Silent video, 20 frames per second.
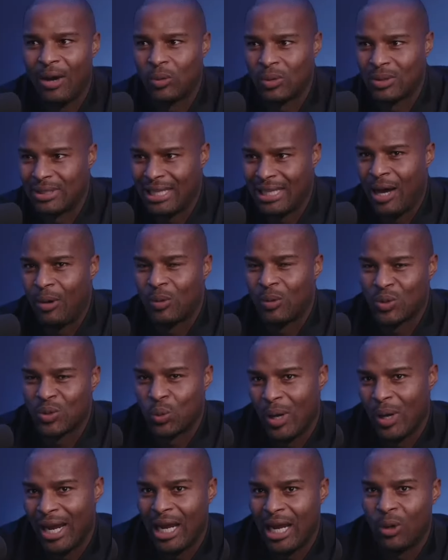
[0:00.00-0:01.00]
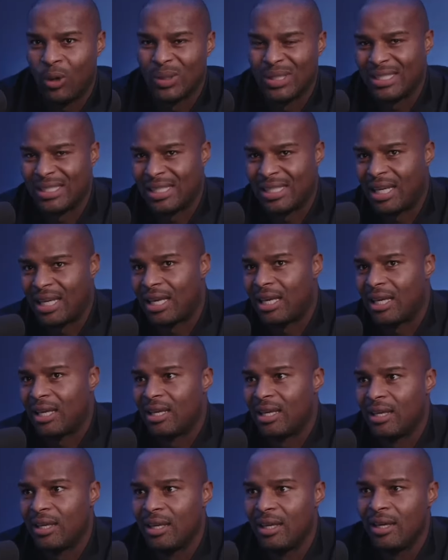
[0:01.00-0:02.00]
was when I would
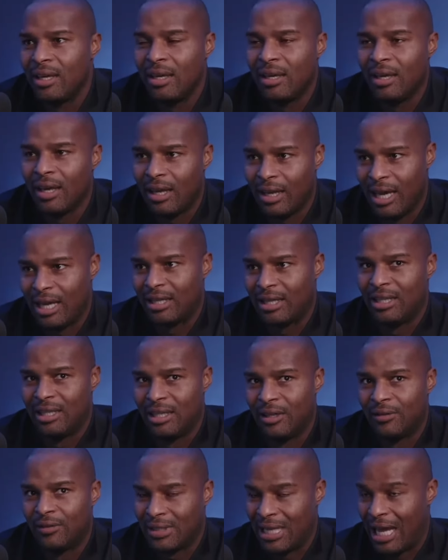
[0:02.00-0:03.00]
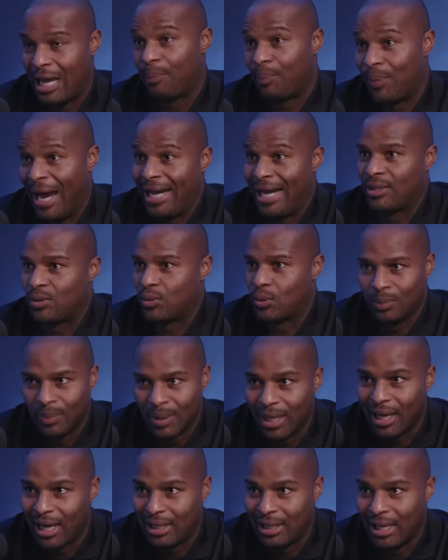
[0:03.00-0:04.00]
see like the difference. Like practice would be
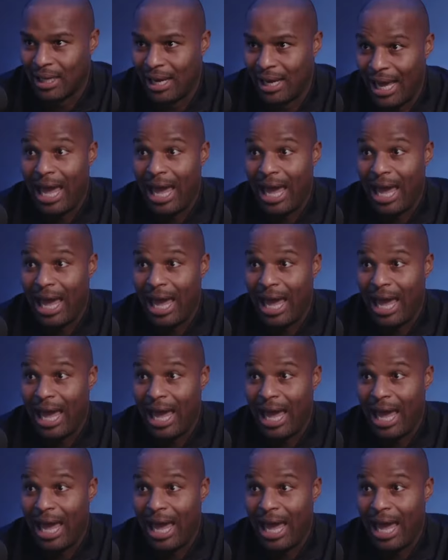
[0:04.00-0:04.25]
like that.